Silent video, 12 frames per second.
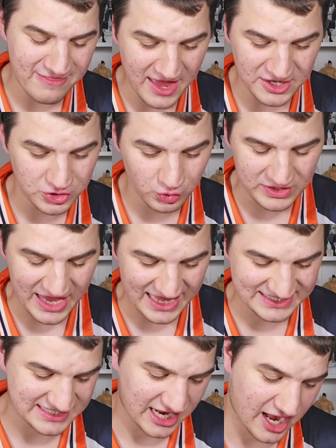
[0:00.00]
then you
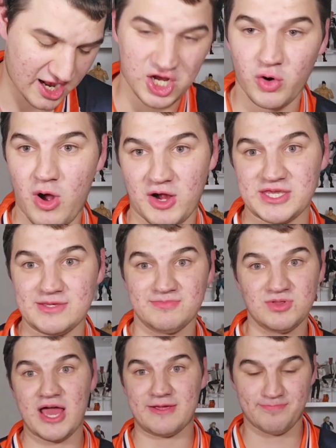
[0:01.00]
get Kawaki.
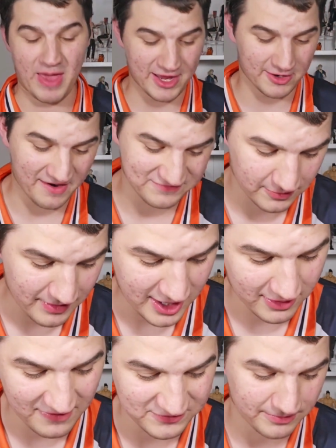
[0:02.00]
Like banger after
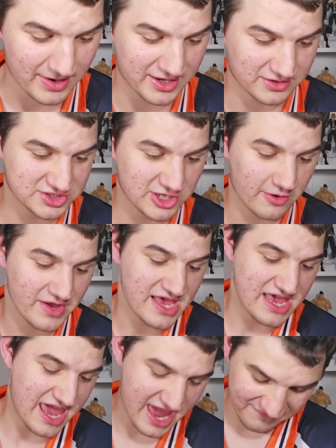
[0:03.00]
banger after banger. So
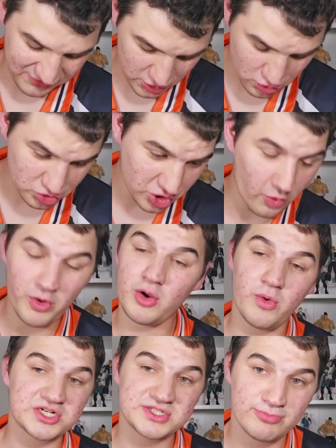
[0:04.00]
if you don't want to
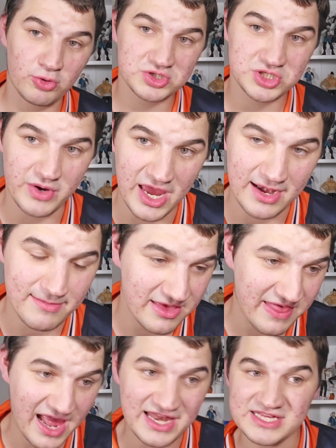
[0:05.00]
watch the Boruto anime,
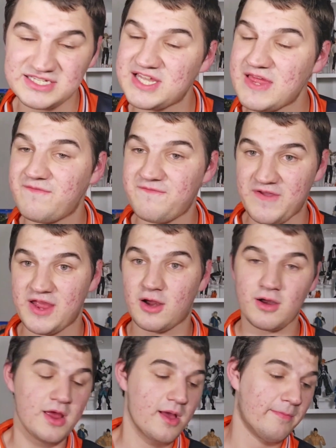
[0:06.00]
that is
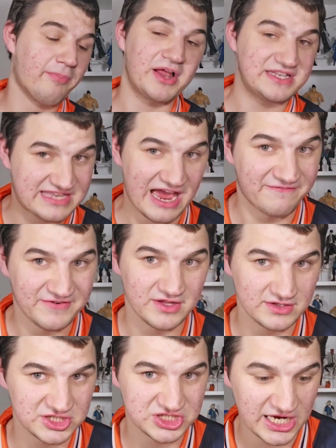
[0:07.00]
fair, but
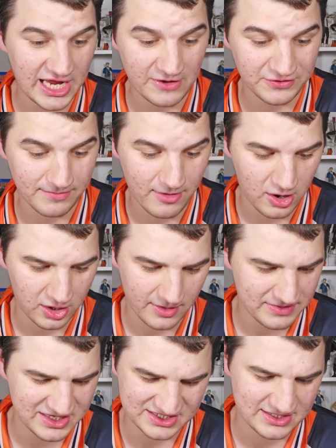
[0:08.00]
definitely check out the manga
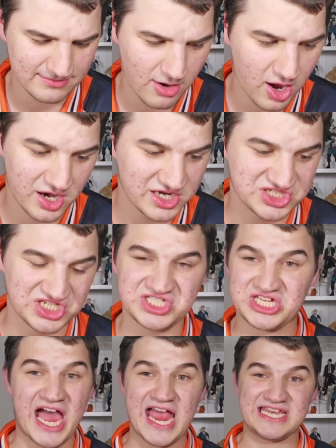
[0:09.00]
because the manga just
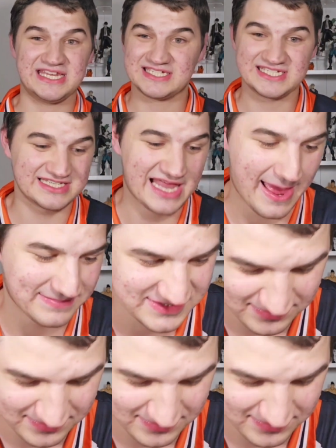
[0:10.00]
kind of slaps